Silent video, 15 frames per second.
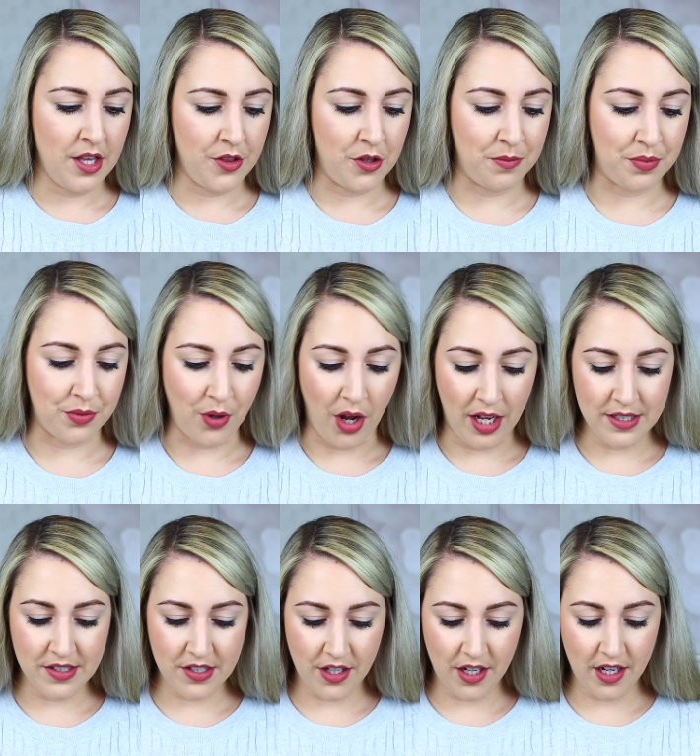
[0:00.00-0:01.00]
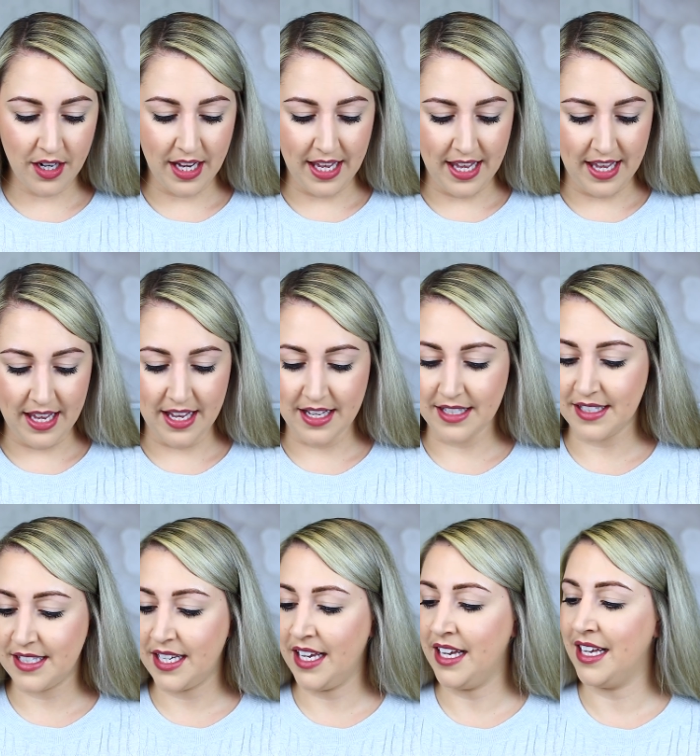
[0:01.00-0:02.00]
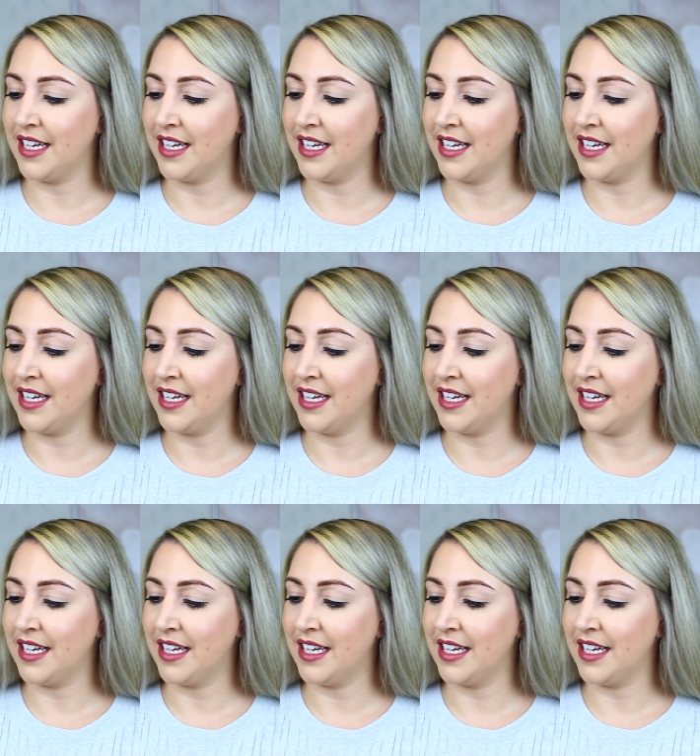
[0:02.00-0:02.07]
The bronzer is